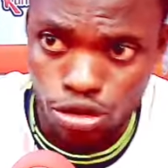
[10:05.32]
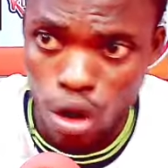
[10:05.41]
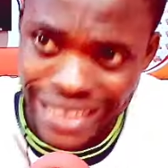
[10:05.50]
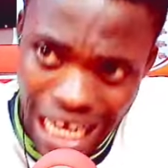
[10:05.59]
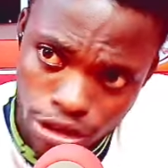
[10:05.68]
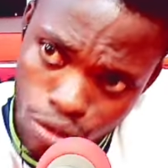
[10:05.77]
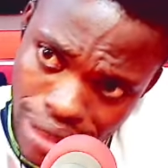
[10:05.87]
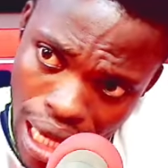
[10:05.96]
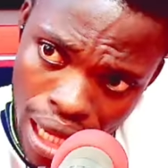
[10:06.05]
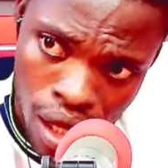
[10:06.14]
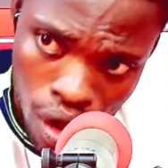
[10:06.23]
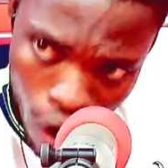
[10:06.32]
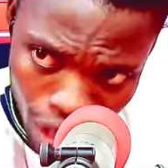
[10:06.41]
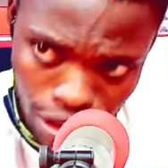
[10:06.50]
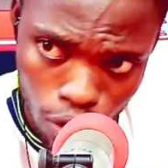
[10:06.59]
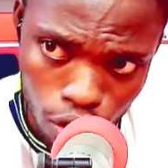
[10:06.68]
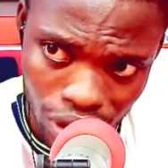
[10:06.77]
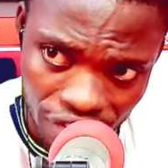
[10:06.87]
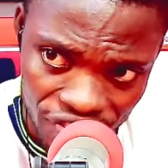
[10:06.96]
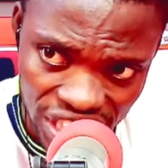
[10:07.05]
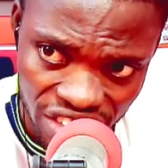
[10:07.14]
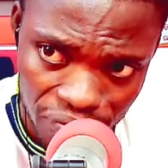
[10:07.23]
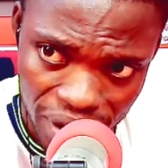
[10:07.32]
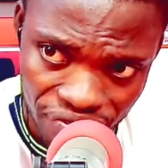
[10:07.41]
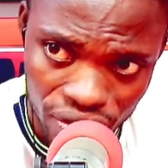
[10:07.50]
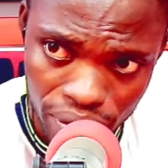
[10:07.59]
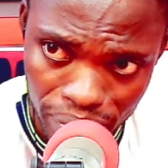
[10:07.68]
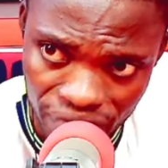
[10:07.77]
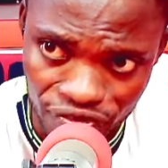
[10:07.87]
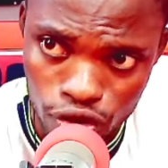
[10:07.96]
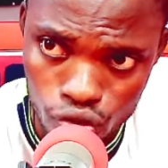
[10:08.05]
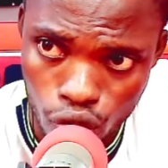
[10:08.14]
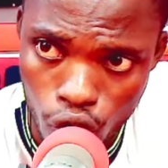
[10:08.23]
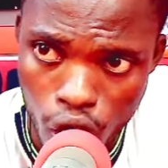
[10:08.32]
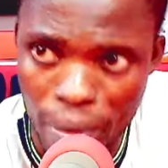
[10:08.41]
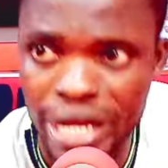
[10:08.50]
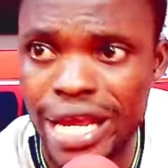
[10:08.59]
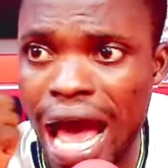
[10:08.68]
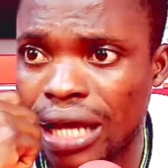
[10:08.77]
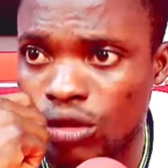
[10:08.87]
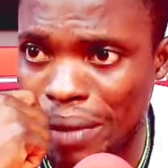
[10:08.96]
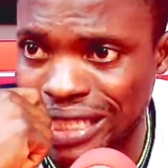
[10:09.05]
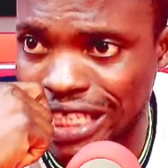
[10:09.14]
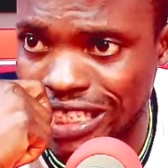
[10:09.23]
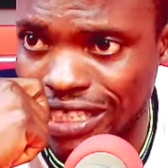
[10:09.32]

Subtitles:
so he tells you say once a defensive midfield role no omo nya number 6